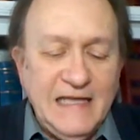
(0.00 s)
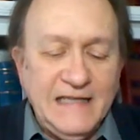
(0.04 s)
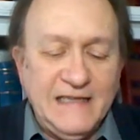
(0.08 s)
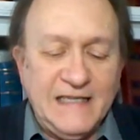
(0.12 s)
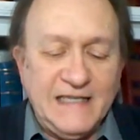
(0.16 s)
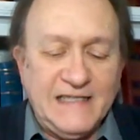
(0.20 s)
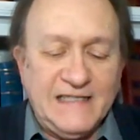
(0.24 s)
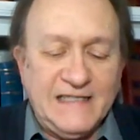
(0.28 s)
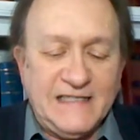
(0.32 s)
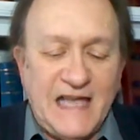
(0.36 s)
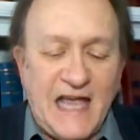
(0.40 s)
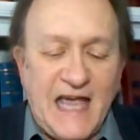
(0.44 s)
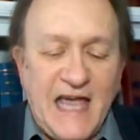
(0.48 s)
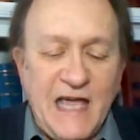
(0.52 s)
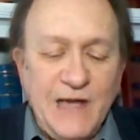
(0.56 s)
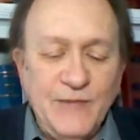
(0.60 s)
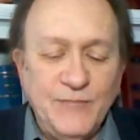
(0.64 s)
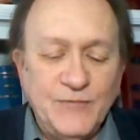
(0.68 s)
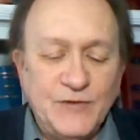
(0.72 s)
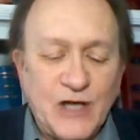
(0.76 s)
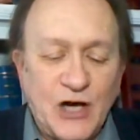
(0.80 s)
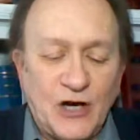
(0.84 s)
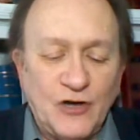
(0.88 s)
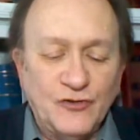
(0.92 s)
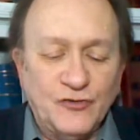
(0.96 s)
the
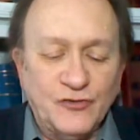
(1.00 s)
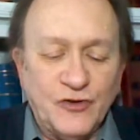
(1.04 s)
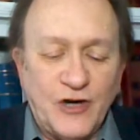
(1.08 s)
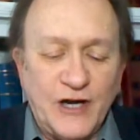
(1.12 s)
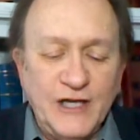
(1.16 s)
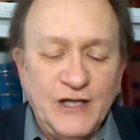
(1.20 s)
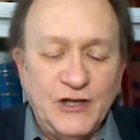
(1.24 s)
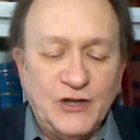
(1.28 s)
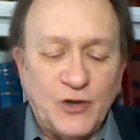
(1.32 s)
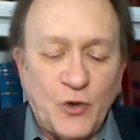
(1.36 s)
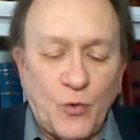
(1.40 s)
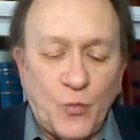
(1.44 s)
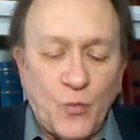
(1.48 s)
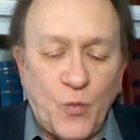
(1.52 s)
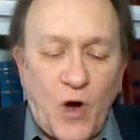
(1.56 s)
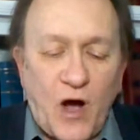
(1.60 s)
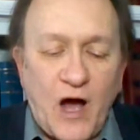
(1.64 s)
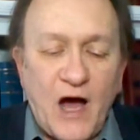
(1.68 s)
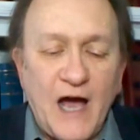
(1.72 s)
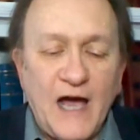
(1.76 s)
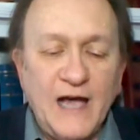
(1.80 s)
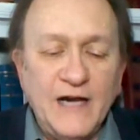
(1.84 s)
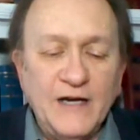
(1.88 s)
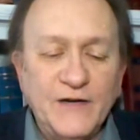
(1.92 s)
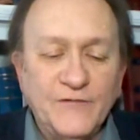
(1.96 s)
same shall drink the
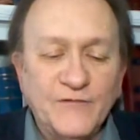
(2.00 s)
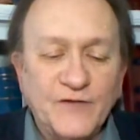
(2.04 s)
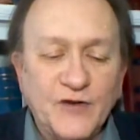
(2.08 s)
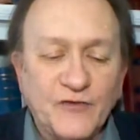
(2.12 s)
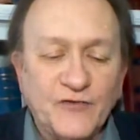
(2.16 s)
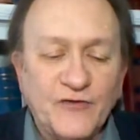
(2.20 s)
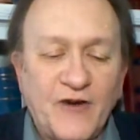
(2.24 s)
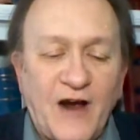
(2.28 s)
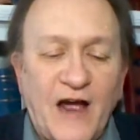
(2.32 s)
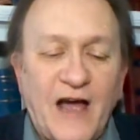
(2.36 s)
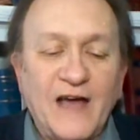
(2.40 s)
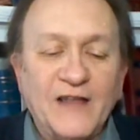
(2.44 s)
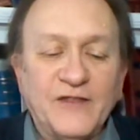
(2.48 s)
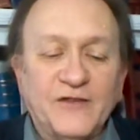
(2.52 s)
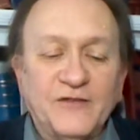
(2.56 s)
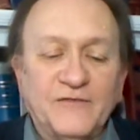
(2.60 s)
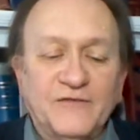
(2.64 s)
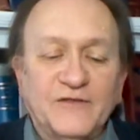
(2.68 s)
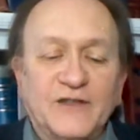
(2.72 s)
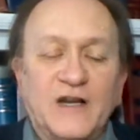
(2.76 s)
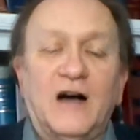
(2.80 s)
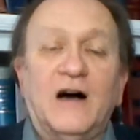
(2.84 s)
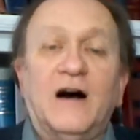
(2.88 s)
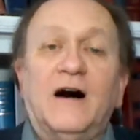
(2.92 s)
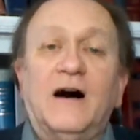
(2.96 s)
wine of the wrath
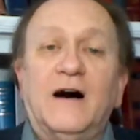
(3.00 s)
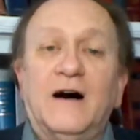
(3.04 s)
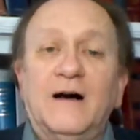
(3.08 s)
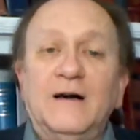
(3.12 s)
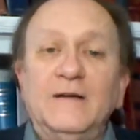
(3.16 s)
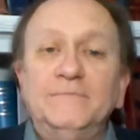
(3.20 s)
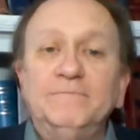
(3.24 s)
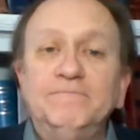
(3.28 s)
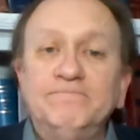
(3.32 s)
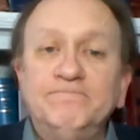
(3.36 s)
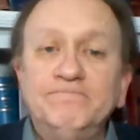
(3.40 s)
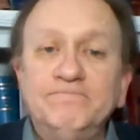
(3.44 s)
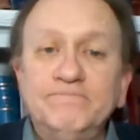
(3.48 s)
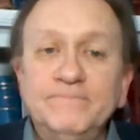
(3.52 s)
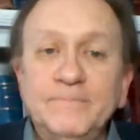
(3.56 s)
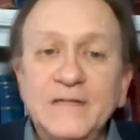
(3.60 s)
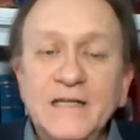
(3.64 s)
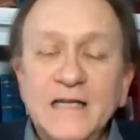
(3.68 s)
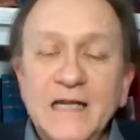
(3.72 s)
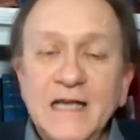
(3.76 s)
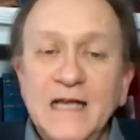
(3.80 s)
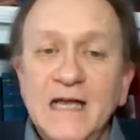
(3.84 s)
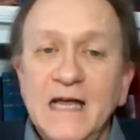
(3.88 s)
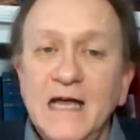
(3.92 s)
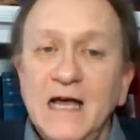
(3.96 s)
of God.
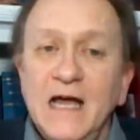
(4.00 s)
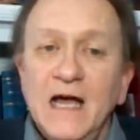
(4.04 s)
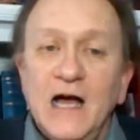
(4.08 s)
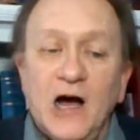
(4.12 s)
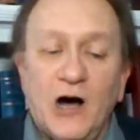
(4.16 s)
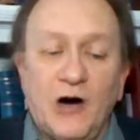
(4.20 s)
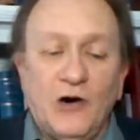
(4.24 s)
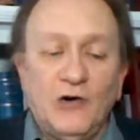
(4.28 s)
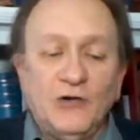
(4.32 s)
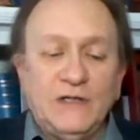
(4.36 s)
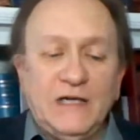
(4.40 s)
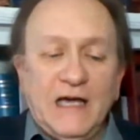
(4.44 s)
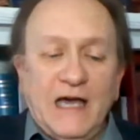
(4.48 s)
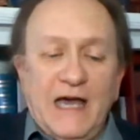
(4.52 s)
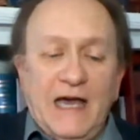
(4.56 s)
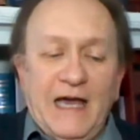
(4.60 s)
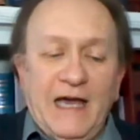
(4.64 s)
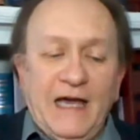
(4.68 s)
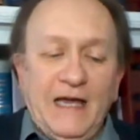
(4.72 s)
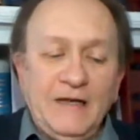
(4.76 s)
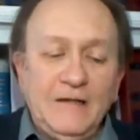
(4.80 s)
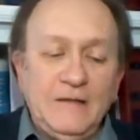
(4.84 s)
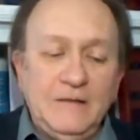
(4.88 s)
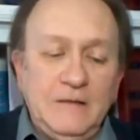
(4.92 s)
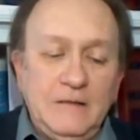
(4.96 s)

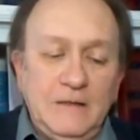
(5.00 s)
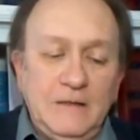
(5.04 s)
Okay.